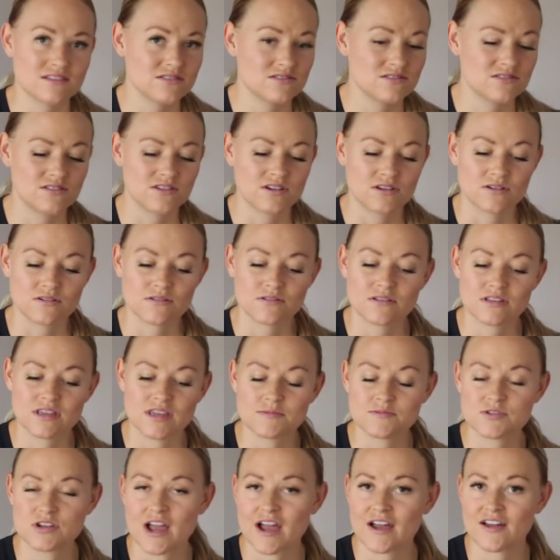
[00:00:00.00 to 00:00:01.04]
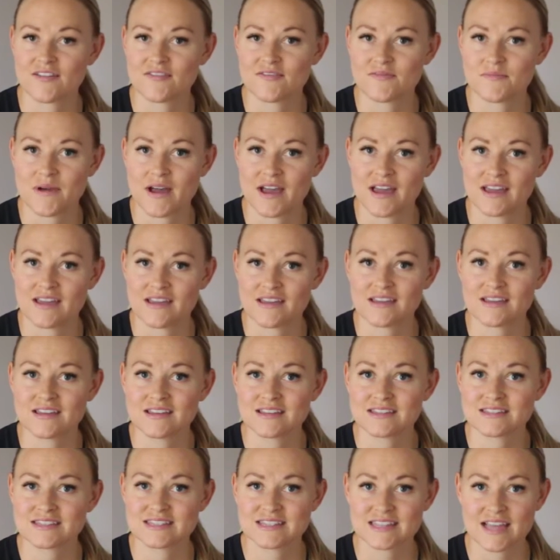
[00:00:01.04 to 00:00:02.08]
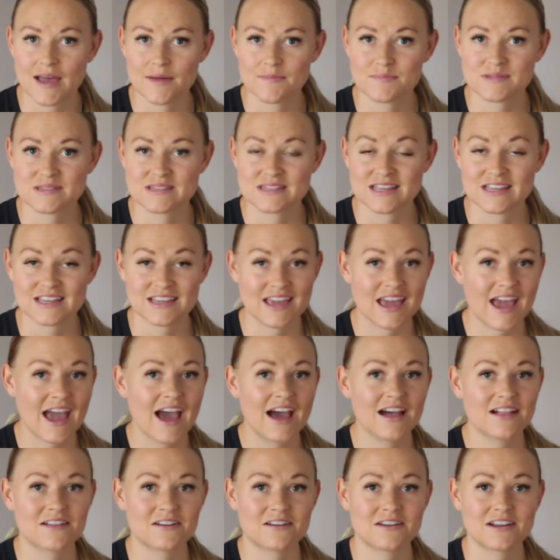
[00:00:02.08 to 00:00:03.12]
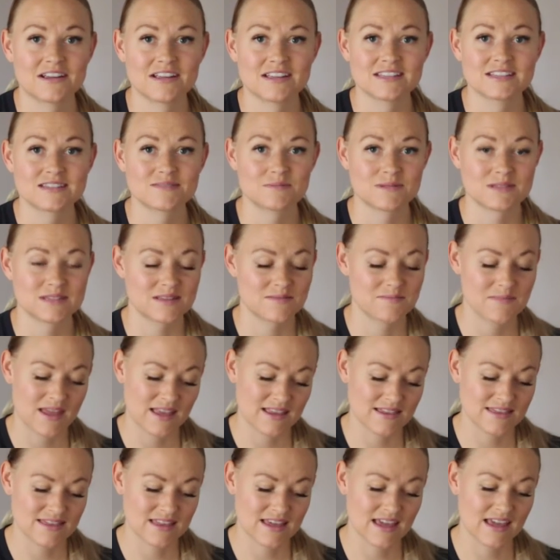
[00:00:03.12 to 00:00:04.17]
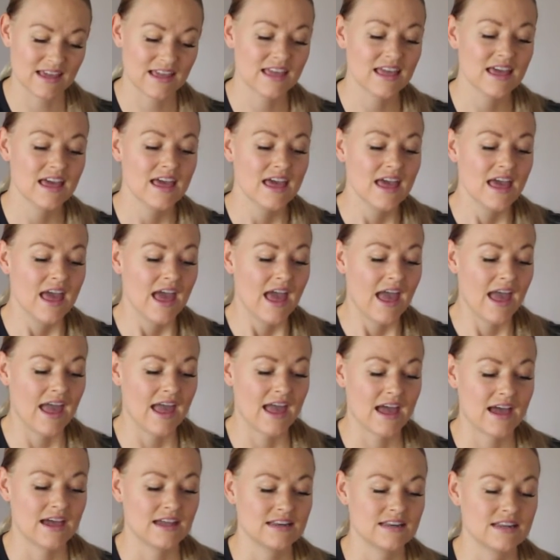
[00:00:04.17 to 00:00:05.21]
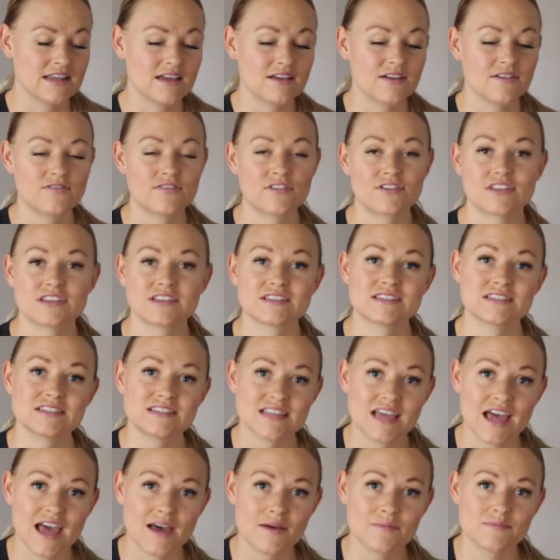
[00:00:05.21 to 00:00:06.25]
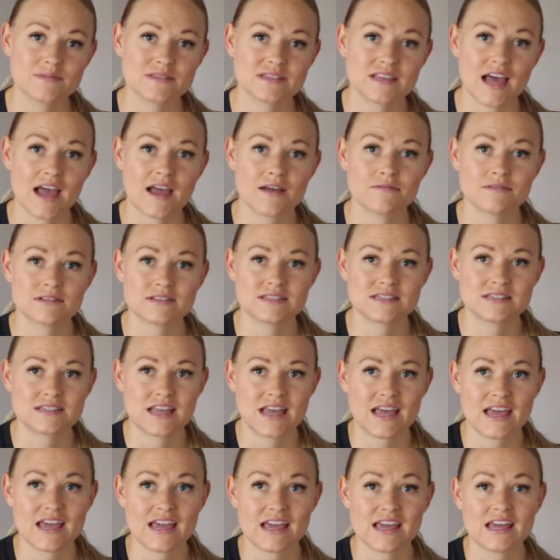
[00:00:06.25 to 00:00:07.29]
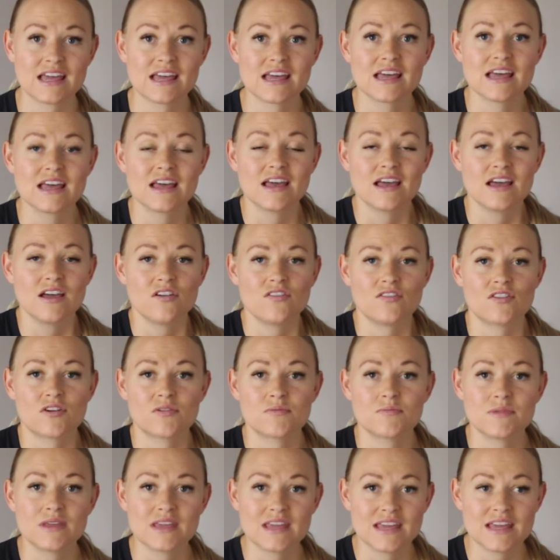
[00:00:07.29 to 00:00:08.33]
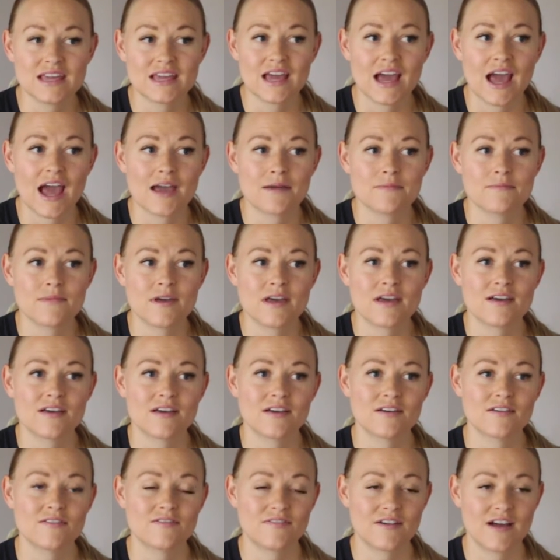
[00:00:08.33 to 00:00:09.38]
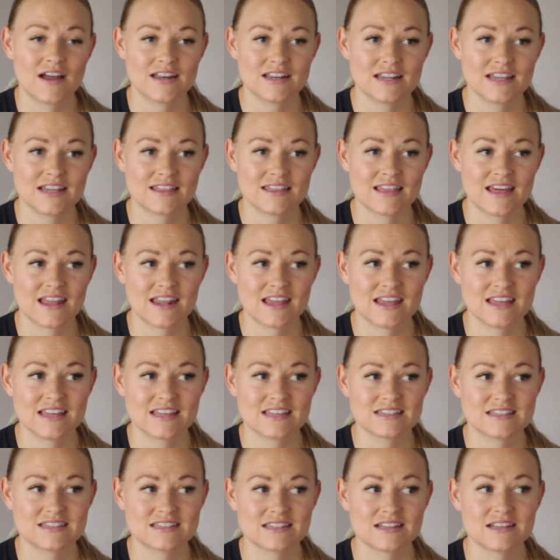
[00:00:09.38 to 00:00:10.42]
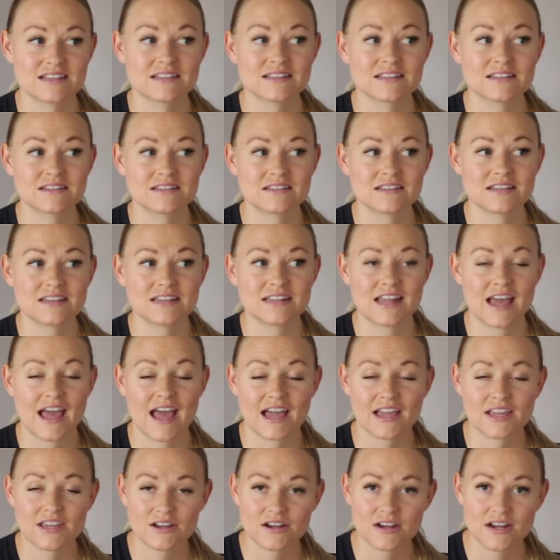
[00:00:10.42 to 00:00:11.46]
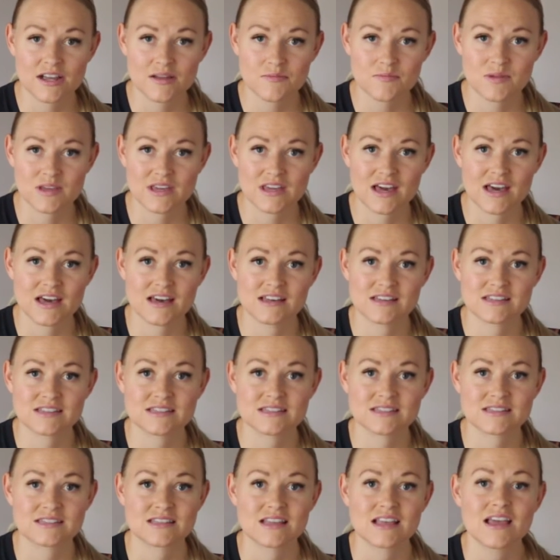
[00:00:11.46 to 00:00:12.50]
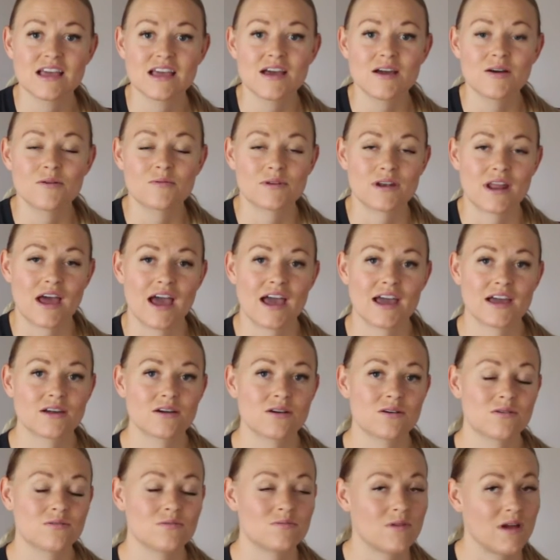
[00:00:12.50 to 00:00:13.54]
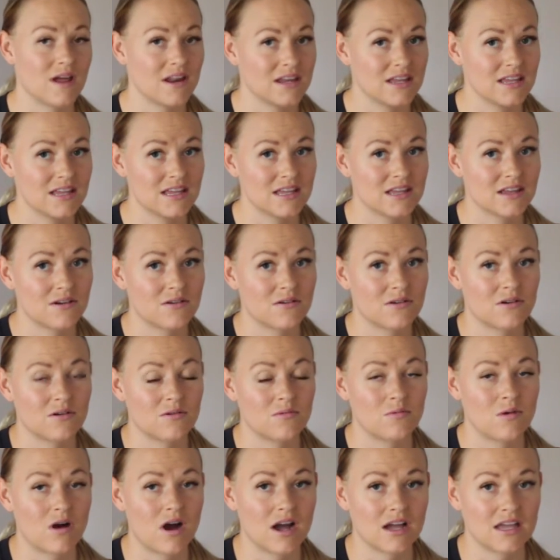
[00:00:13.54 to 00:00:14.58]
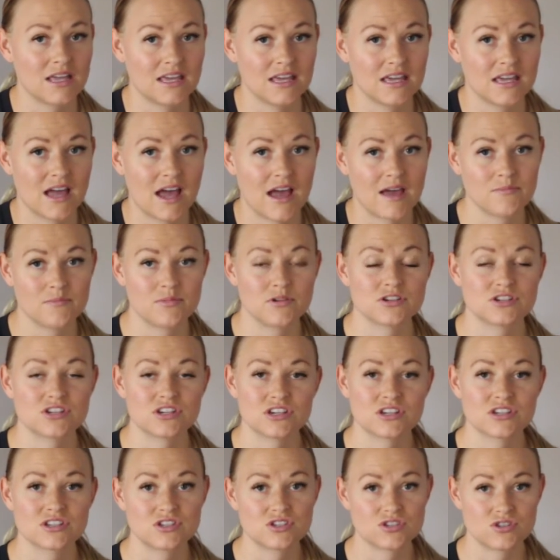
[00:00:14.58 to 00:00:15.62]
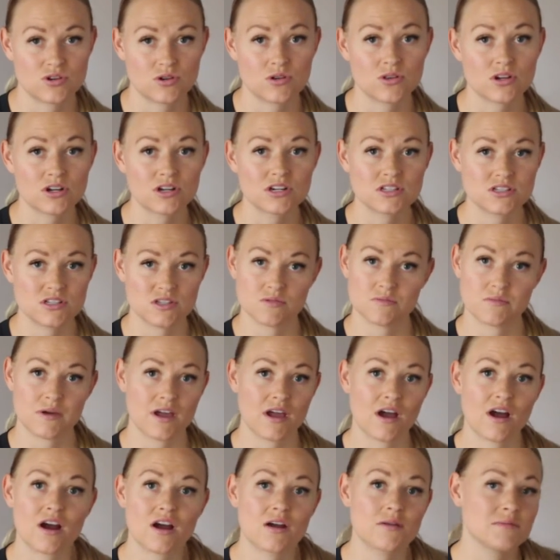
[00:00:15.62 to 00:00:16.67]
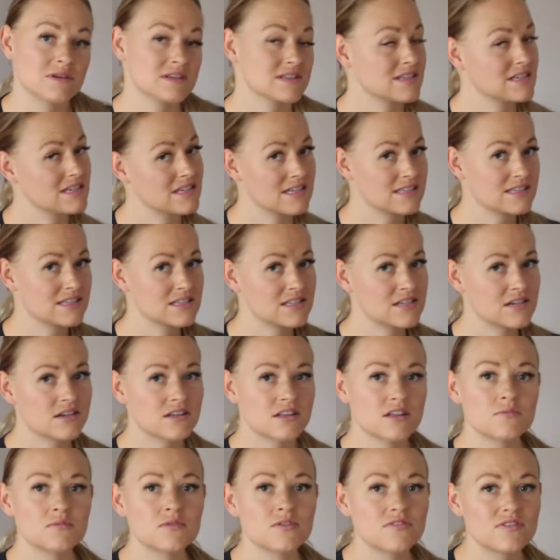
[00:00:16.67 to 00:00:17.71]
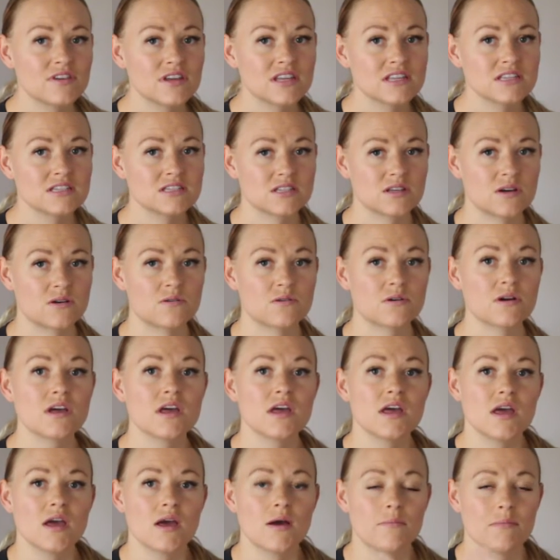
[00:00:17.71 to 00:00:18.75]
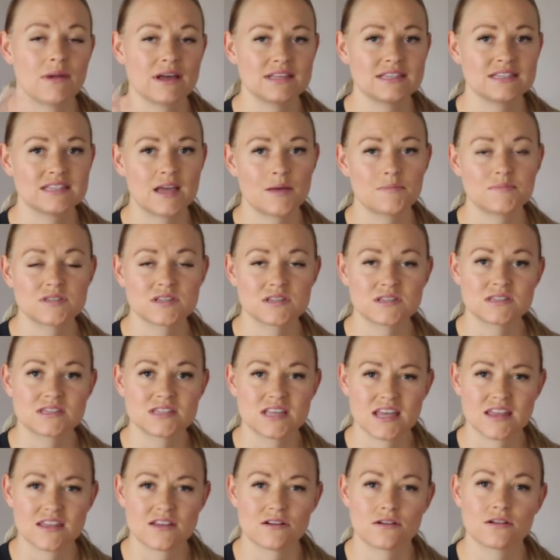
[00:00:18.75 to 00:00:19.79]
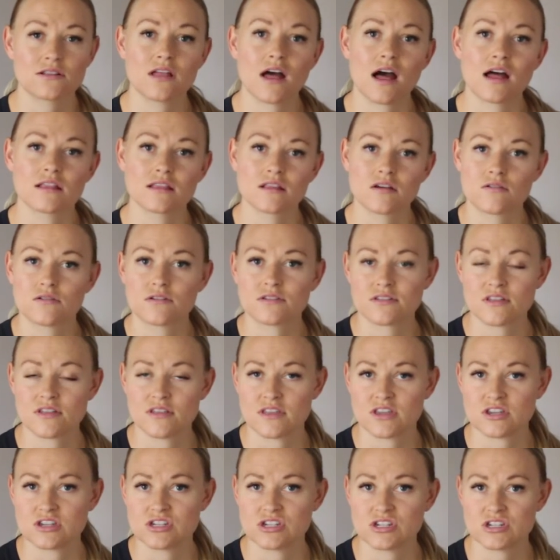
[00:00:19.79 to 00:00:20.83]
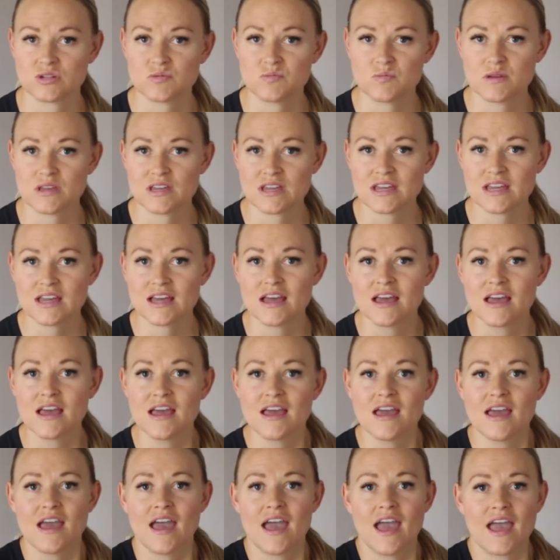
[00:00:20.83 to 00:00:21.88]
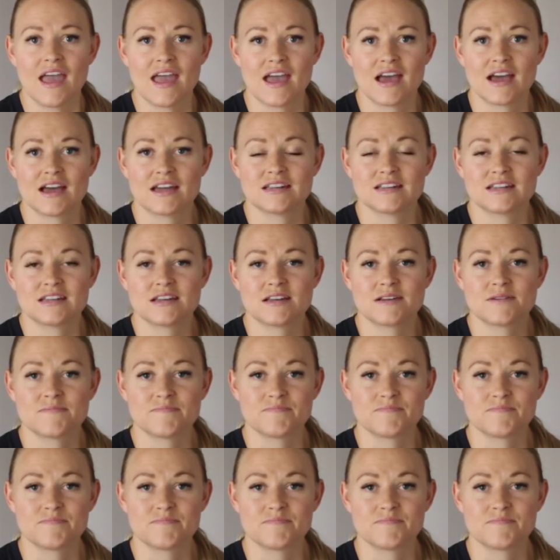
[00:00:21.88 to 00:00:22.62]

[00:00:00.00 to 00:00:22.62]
you know, keep track of my steps and calories was the main thing. And for the steps, I would say for me, I'm finding that it's a little inaccurate, because when I go running or walking, I'm pushing a stroller, so my arm isn't necessarily moving. So my steps will say they're a lot lower than they should be. And